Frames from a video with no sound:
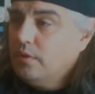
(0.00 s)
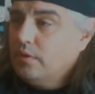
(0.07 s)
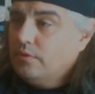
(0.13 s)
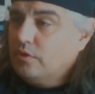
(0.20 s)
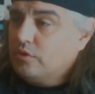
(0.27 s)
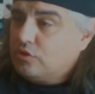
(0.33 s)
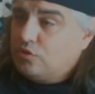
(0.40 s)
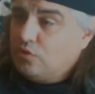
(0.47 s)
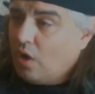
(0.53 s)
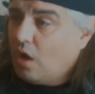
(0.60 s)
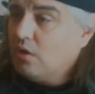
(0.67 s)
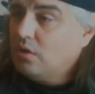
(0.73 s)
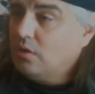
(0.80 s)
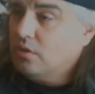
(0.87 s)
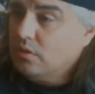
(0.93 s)
the
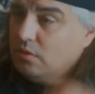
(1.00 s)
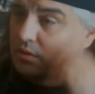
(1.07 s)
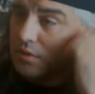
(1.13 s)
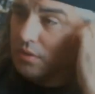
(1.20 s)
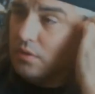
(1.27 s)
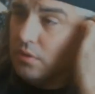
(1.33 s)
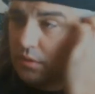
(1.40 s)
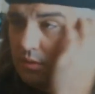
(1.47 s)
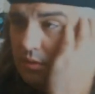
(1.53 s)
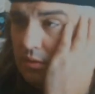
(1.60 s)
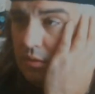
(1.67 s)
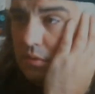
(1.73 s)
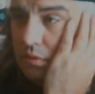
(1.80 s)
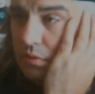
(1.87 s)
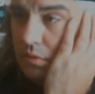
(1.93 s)
struggle
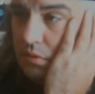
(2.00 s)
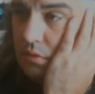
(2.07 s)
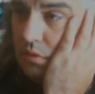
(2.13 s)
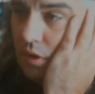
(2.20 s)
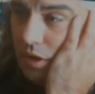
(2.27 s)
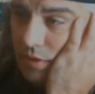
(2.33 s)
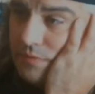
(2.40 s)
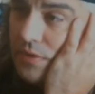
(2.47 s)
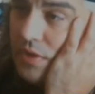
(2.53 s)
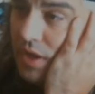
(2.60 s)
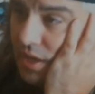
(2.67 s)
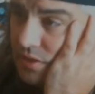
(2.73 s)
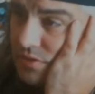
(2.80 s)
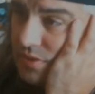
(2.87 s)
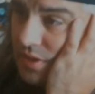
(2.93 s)
of the
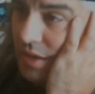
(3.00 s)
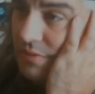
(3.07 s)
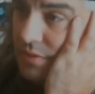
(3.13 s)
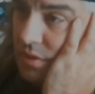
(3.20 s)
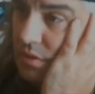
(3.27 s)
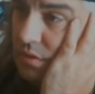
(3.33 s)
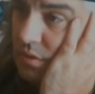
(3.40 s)
next level.